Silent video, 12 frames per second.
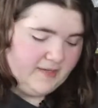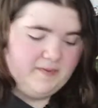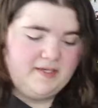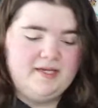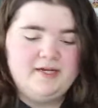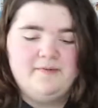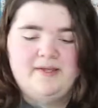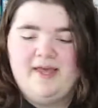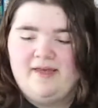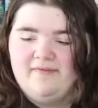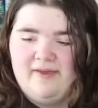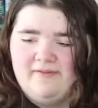up in here we
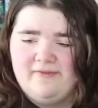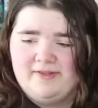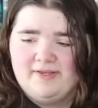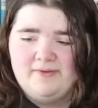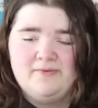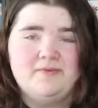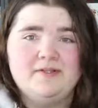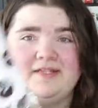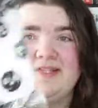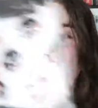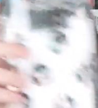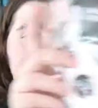have a really cool
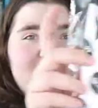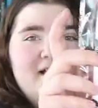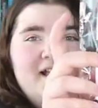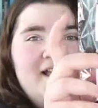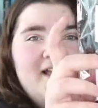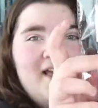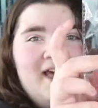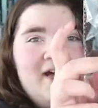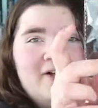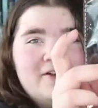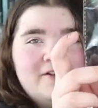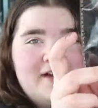little
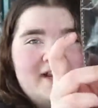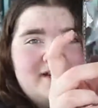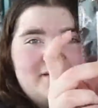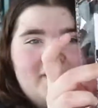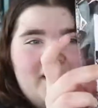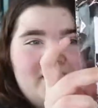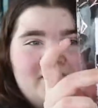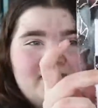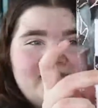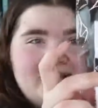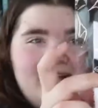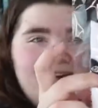Owlcrate pair of
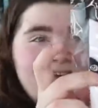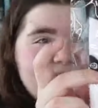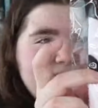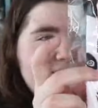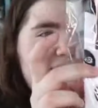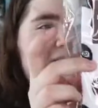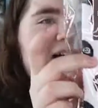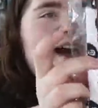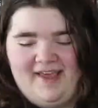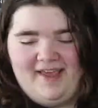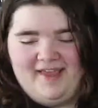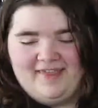socks,
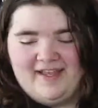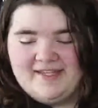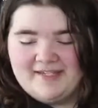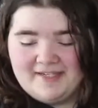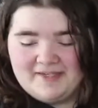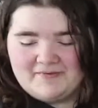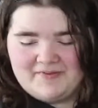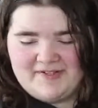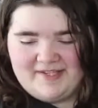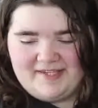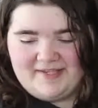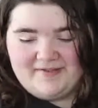and that's just
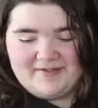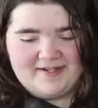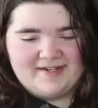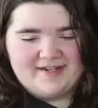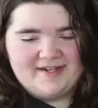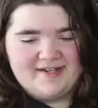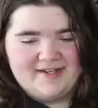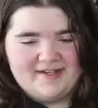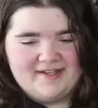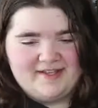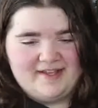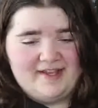really cute.
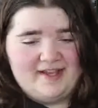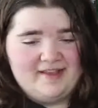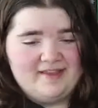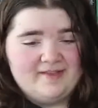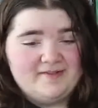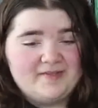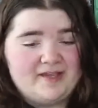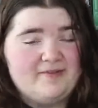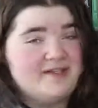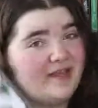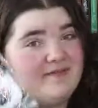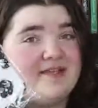And those I
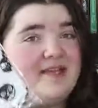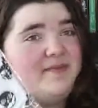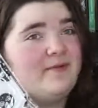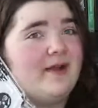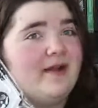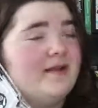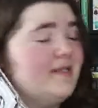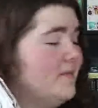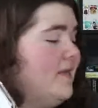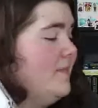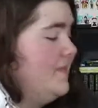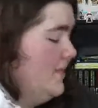will definitely be wearing
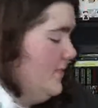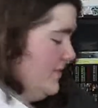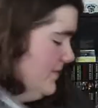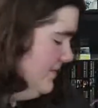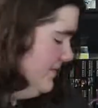sometime soon.